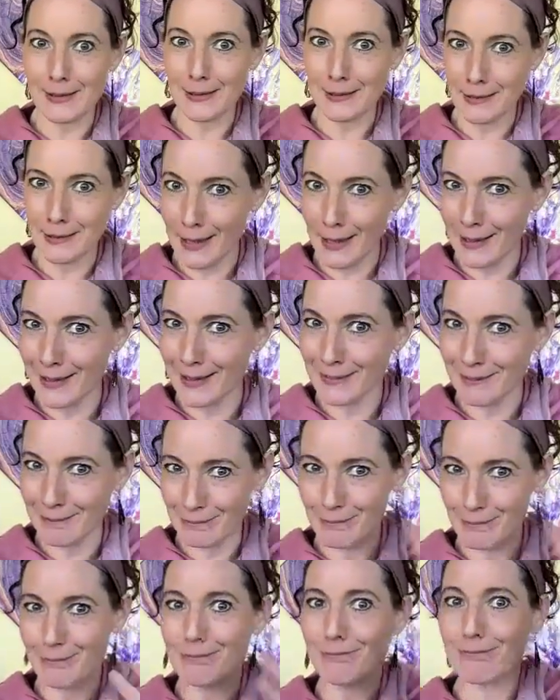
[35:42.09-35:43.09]
to like
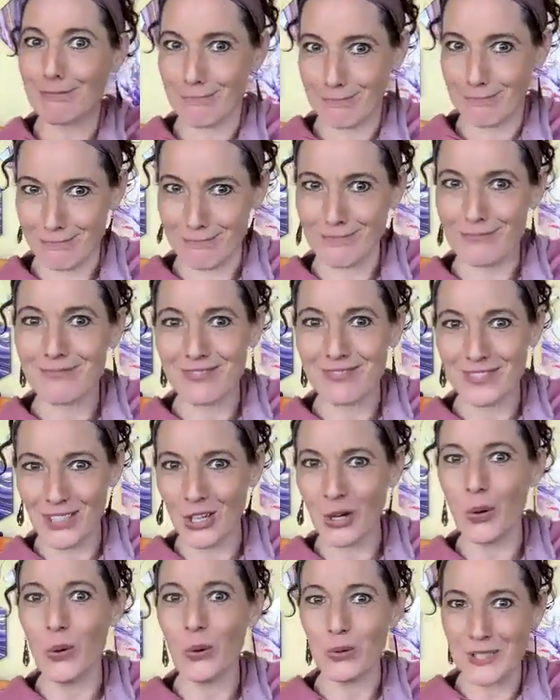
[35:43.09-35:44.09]

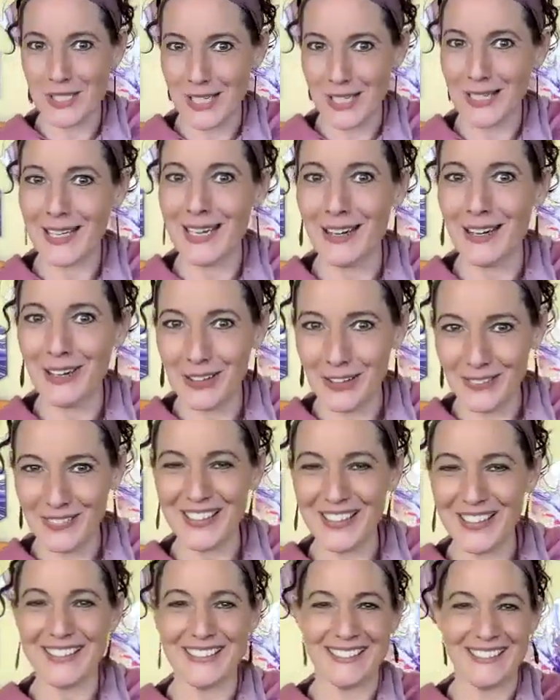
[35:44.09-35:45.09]
go take care of
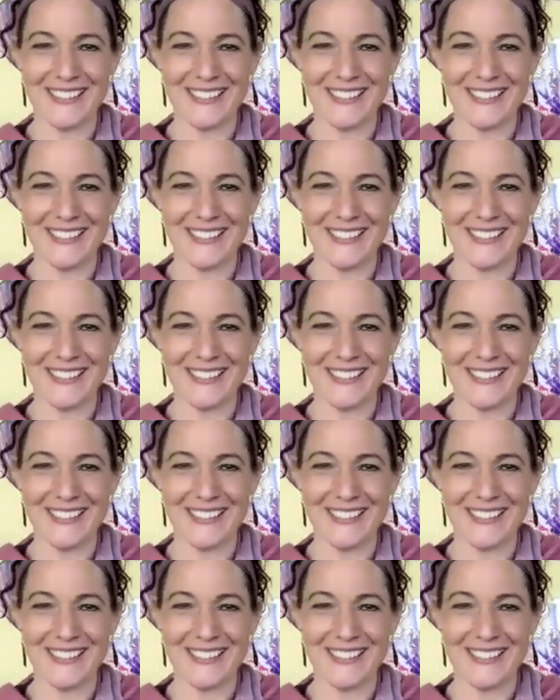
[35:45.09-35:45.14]
it,